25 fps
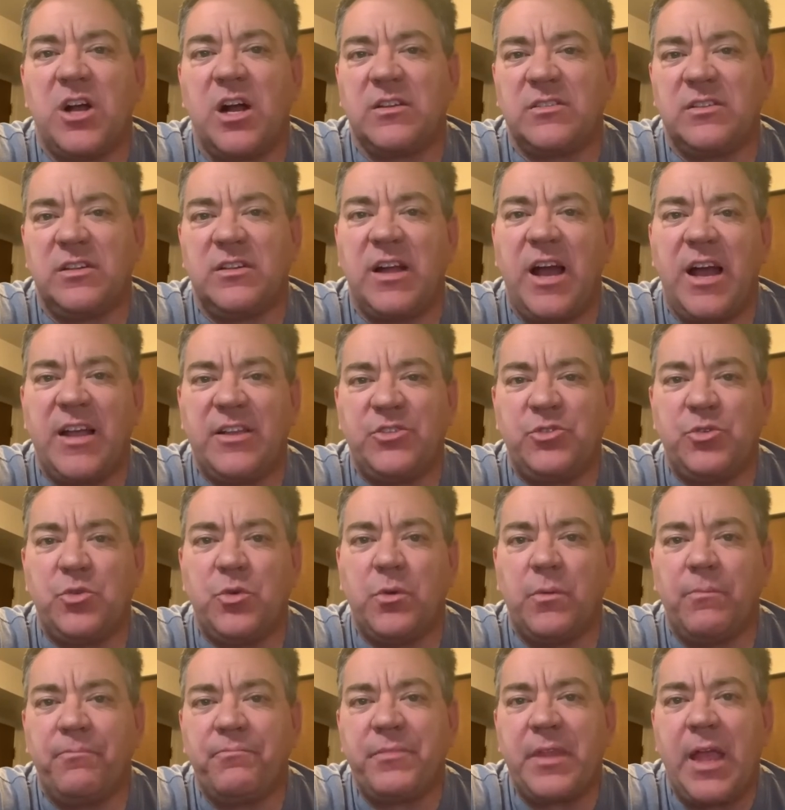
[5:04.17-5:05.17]
in high
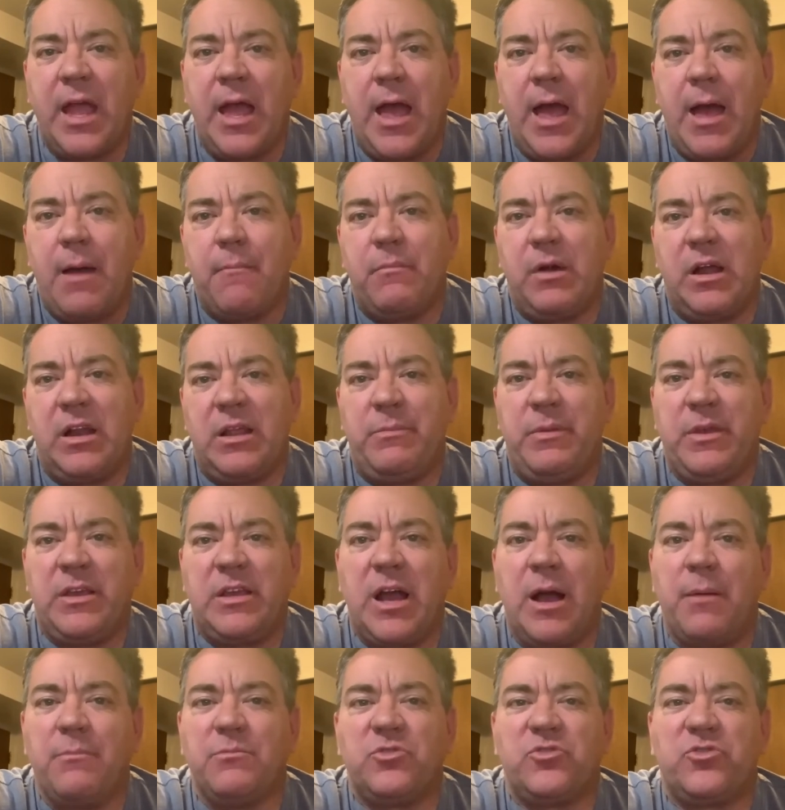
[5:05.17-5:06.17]
school but he
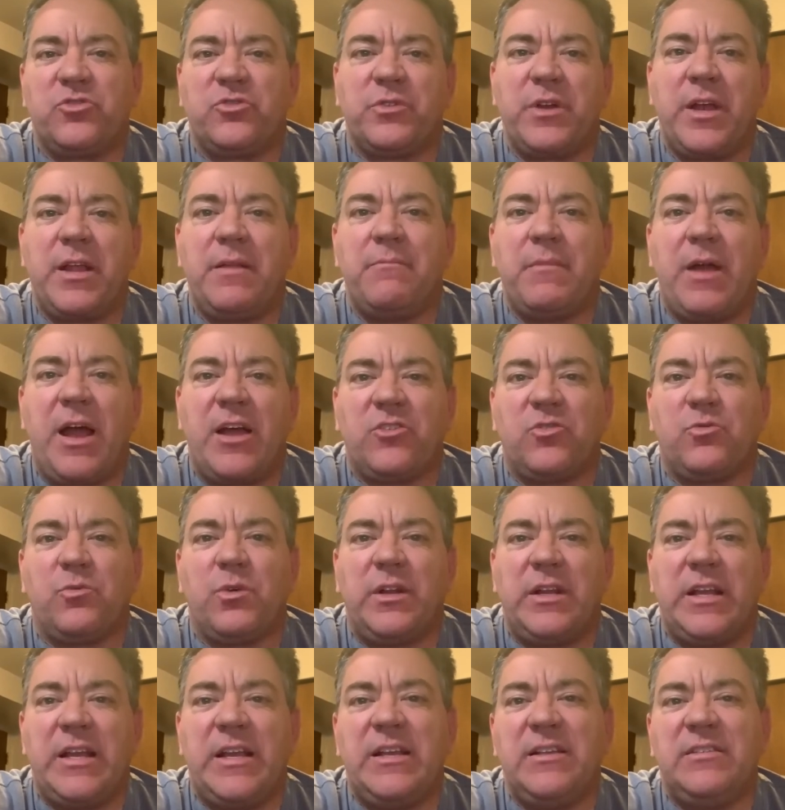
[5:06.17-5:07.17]
becomes Green Mask when
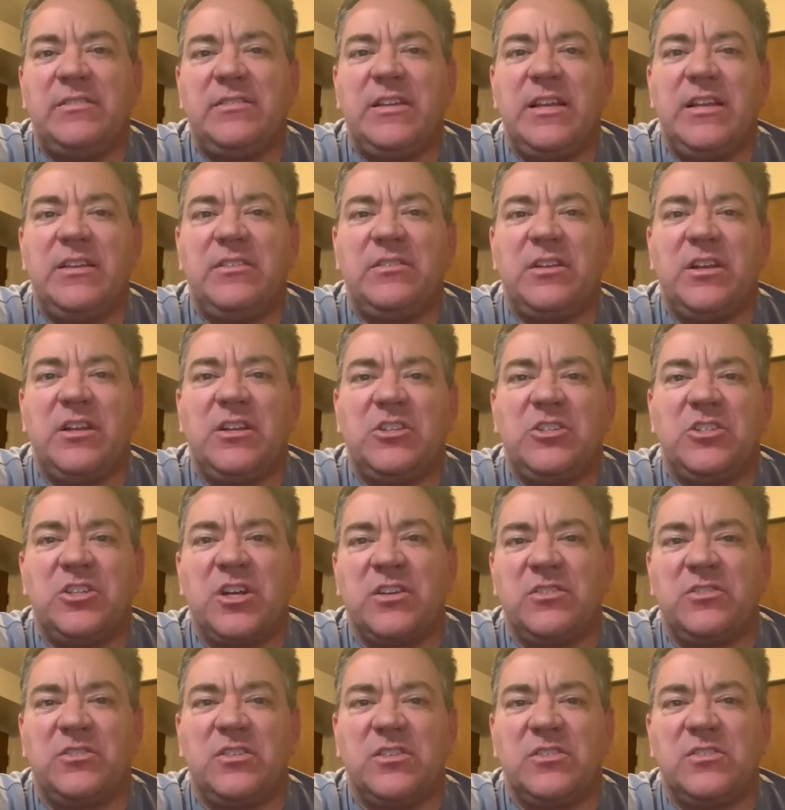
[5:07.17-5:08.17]
he sees
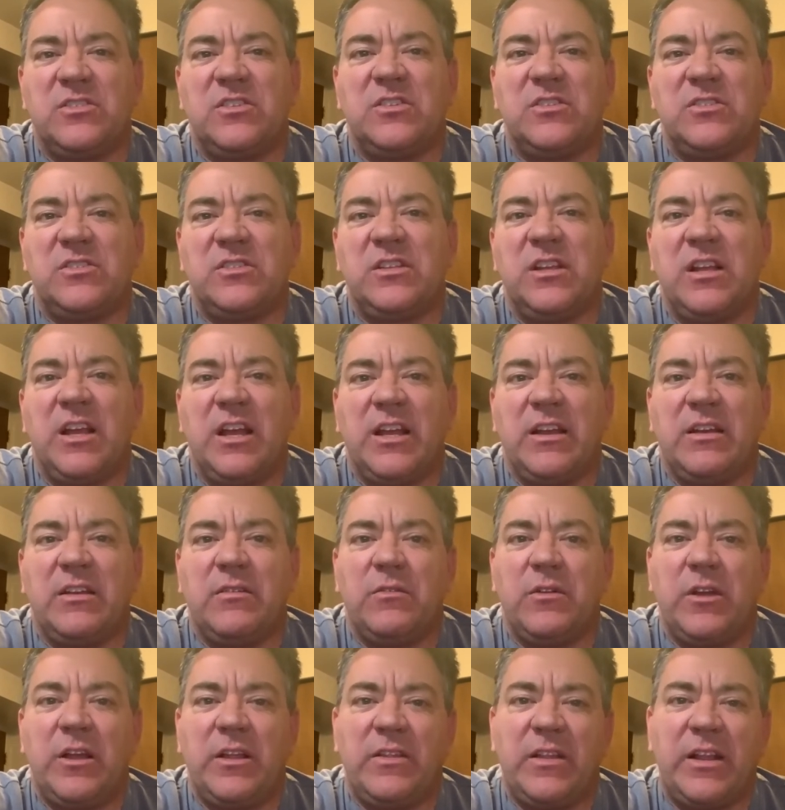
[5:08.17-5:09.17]
injustices, eh,
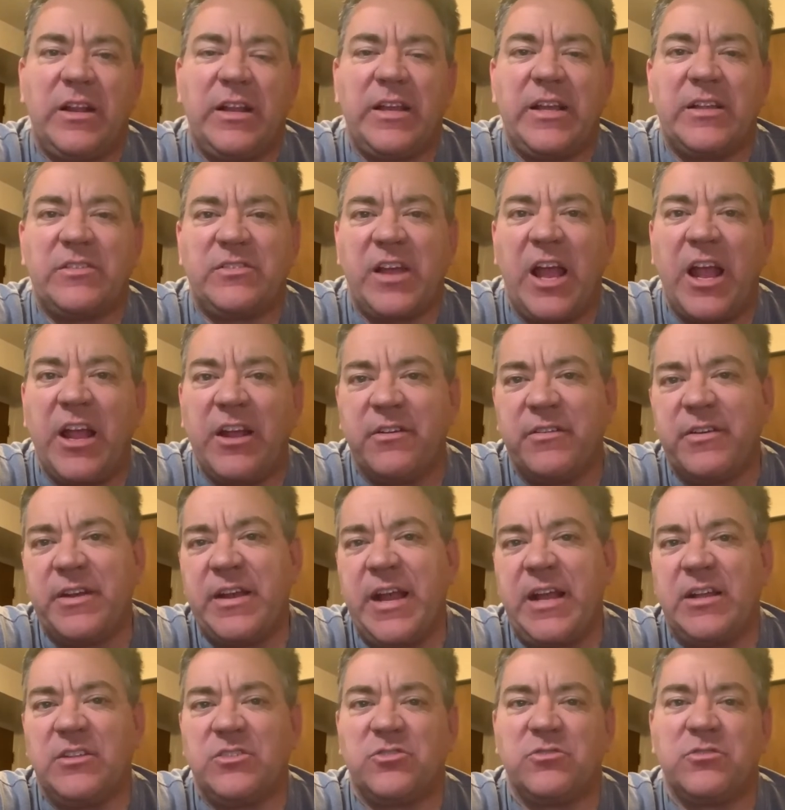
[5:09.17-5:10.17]
and then he gets angry
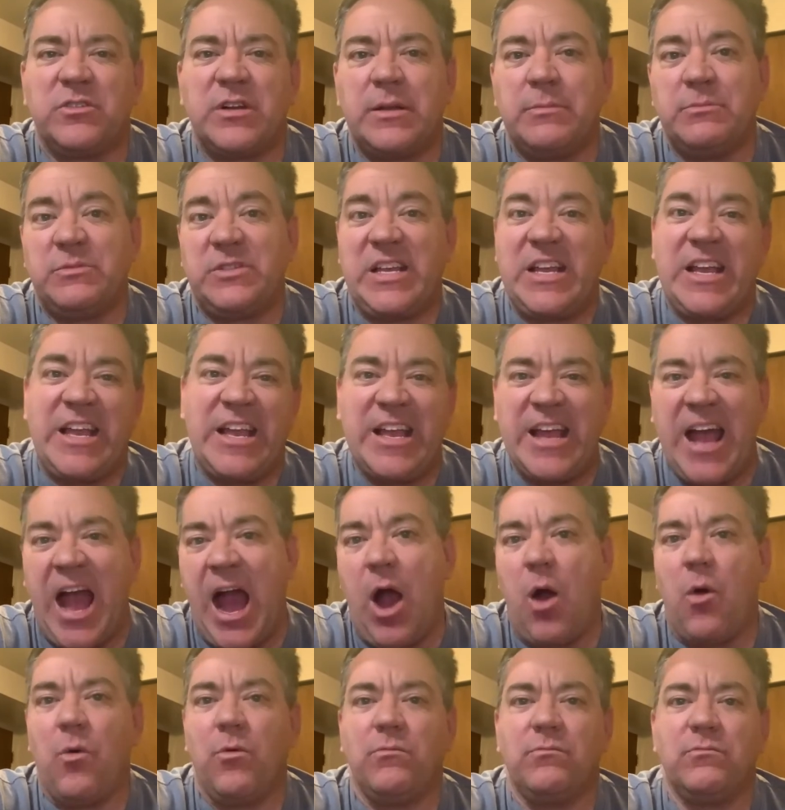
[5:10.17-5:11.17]
and screams
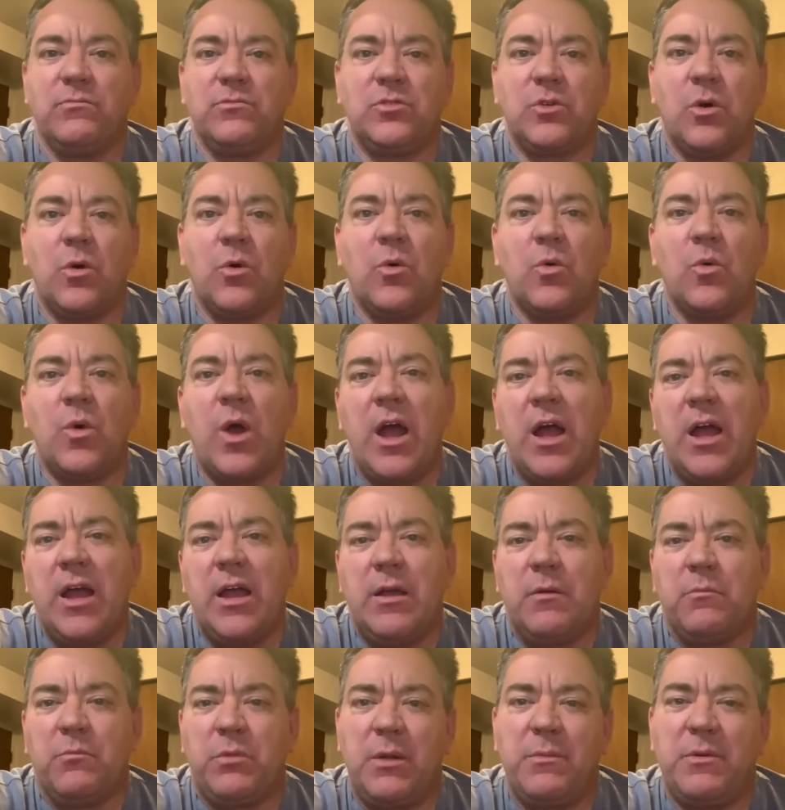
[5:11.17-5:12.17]
"Eow!" So
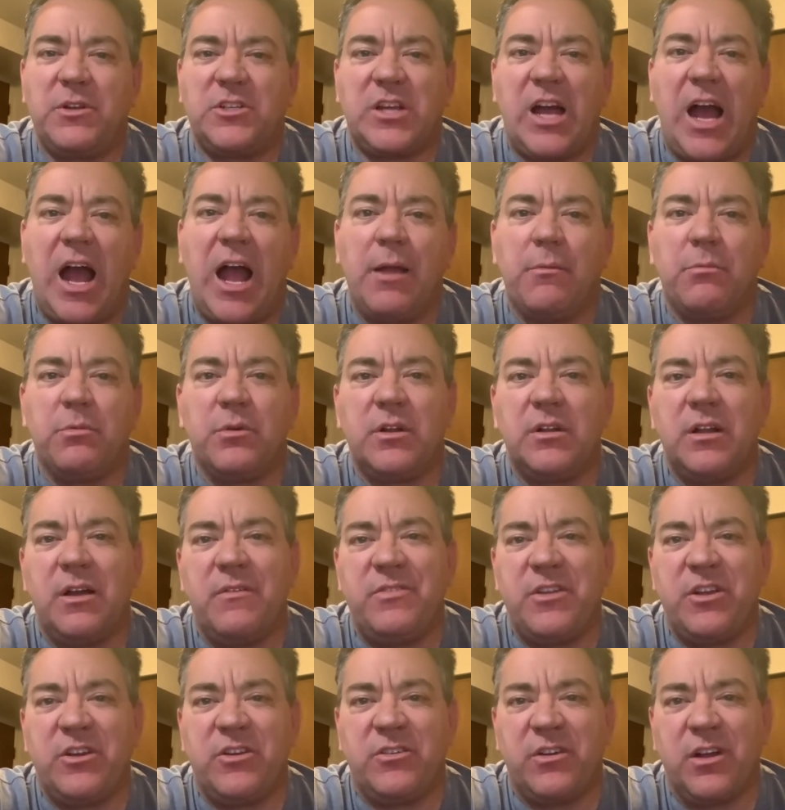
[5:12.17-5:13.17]
pretty much a hybrid of
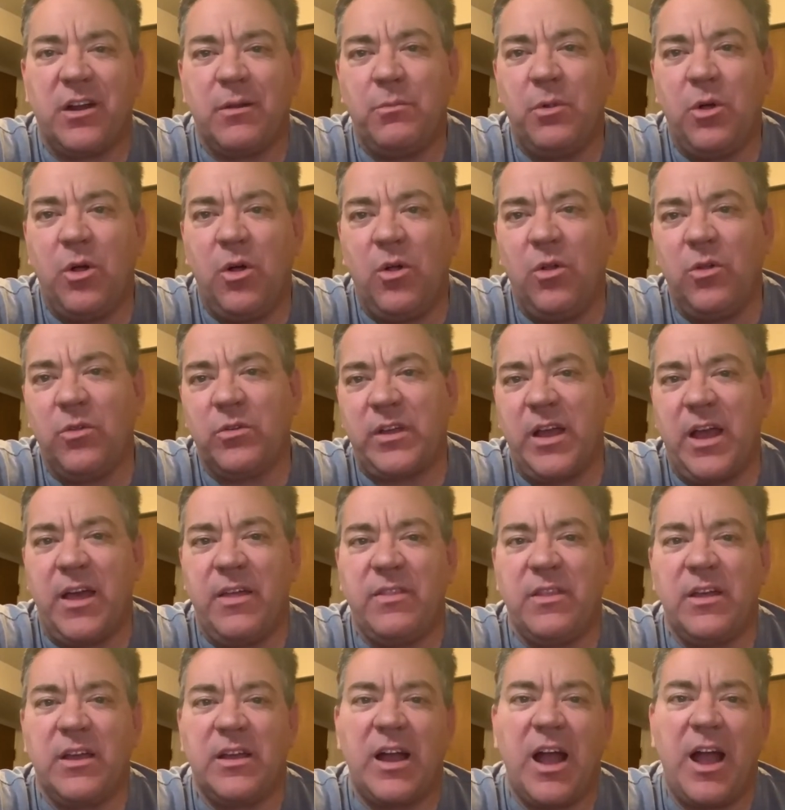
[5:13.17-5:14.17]
the Incredible Hulk and
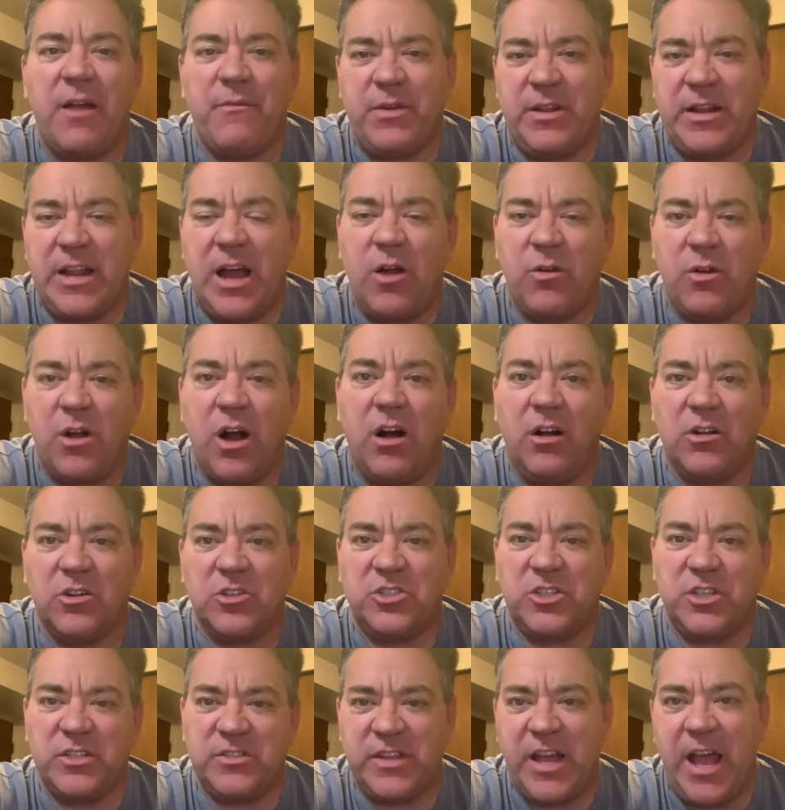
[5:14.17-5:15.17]
the guy we now call
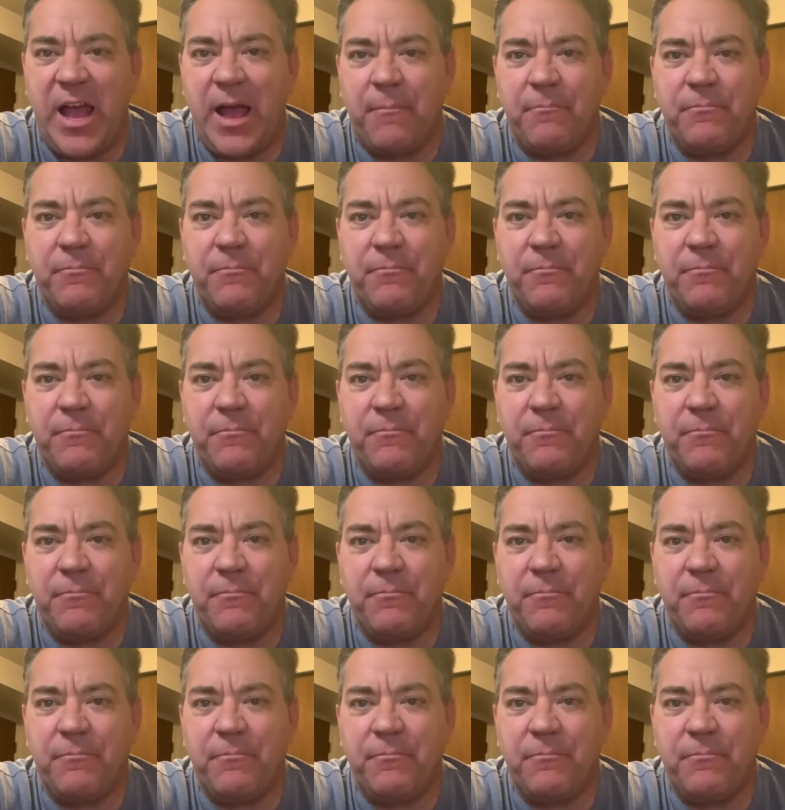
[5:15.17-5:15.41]
Shazam.